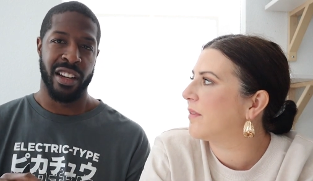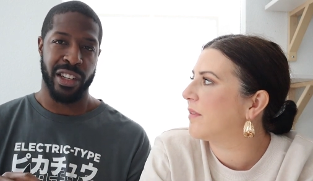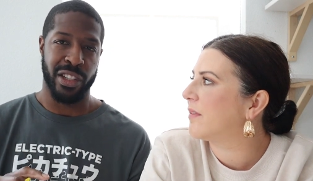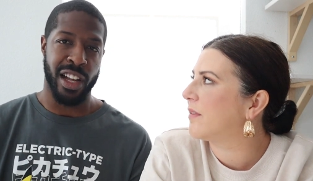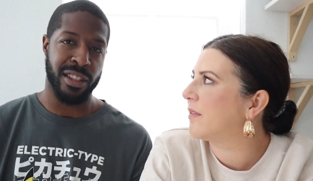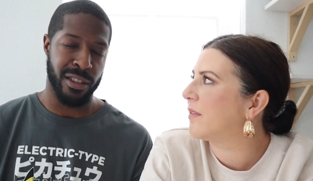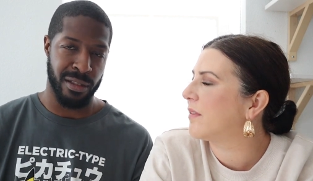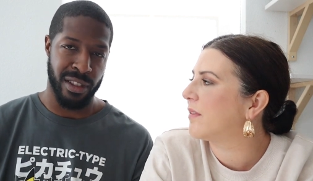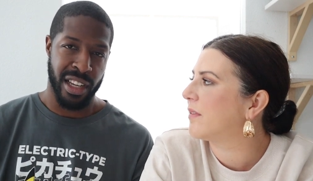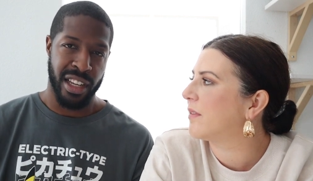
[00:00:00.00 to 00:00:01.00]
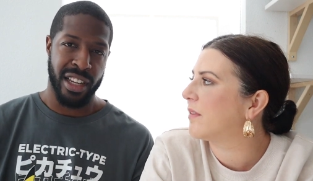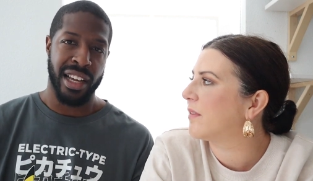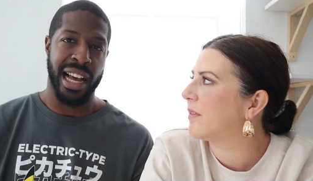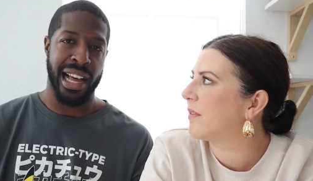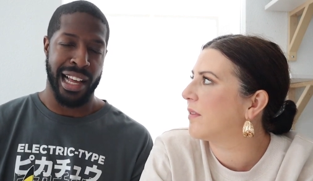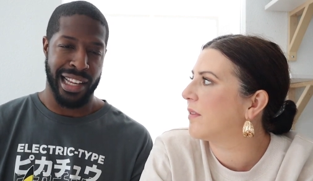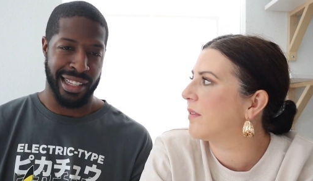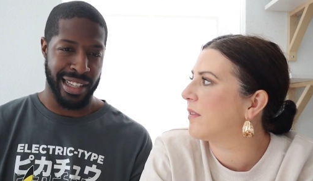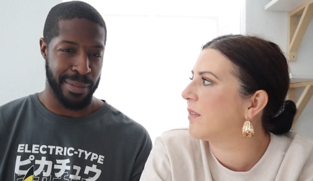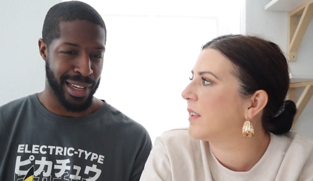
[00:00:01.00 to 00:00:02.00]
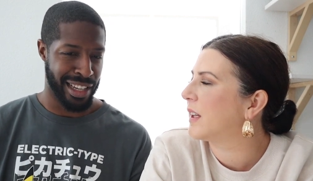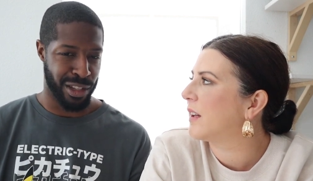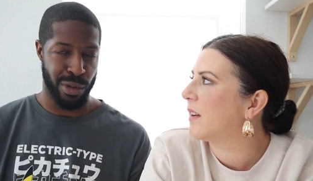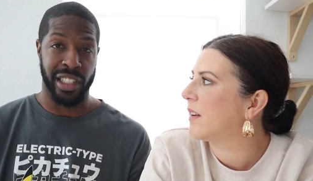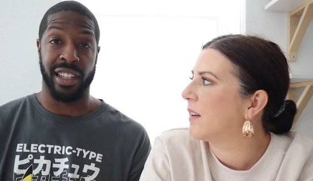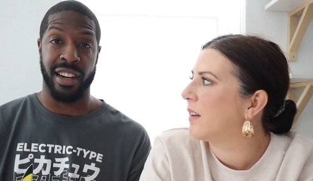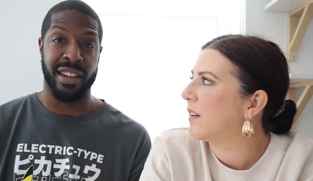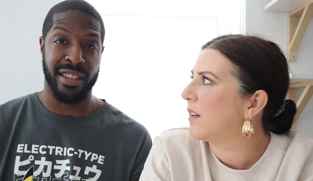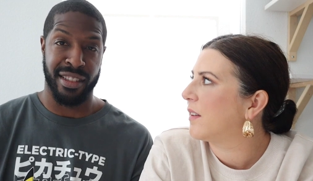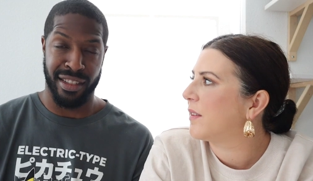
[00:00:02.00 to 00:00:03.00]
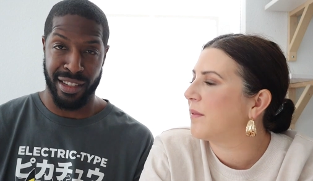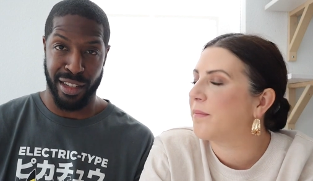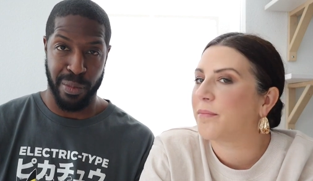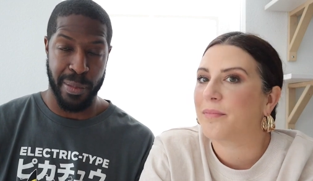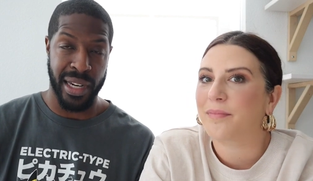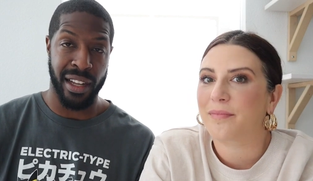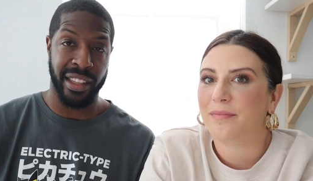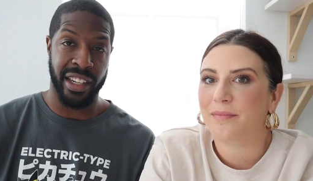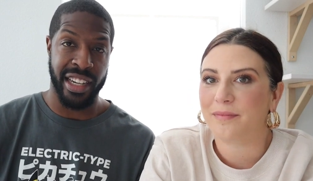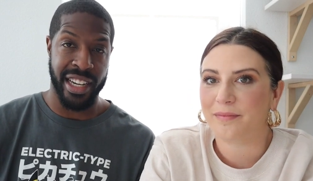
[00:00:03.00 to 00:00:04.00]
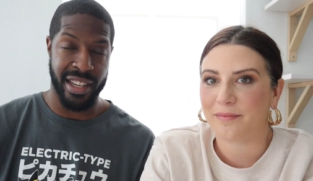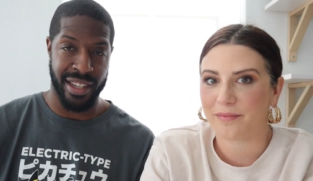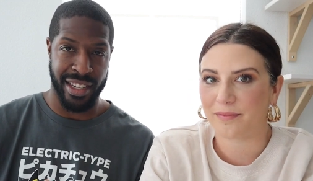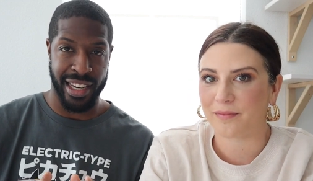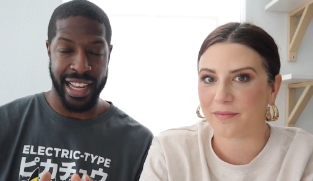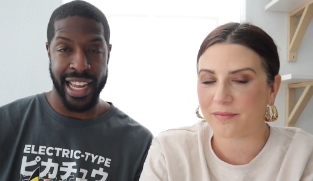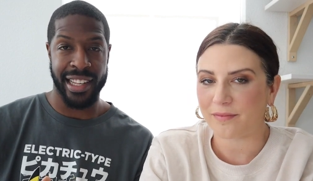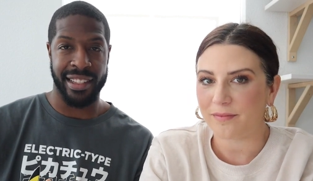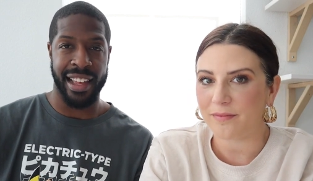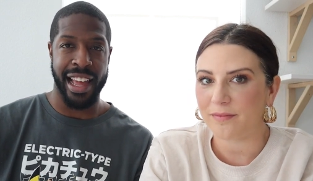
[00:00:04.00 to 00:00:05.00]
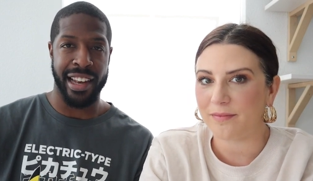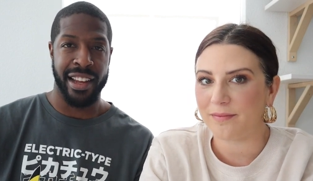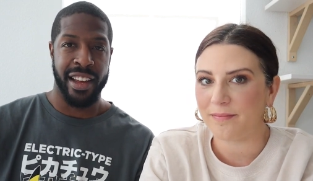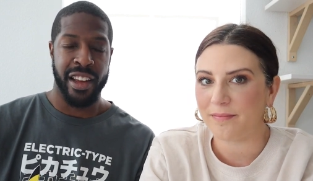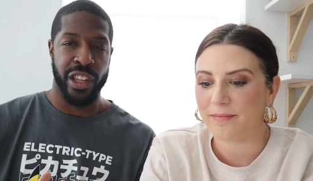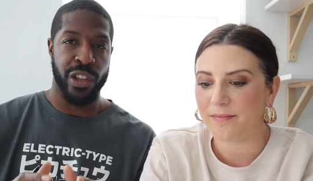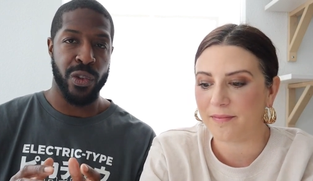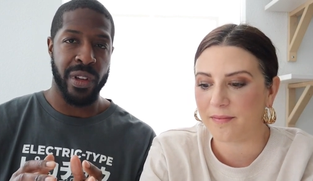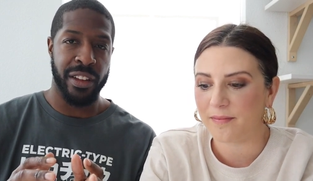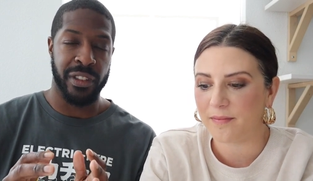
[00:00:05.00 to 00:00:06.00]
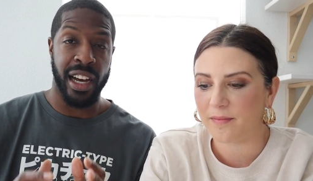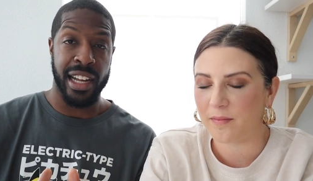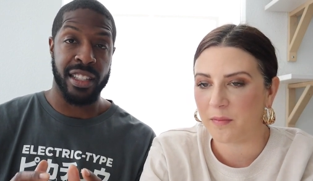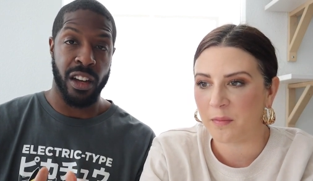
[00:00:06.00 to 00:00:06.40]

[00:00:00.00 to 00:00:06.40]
Speaker 1: there's also something I just want to encourage some people out there in today is that if God's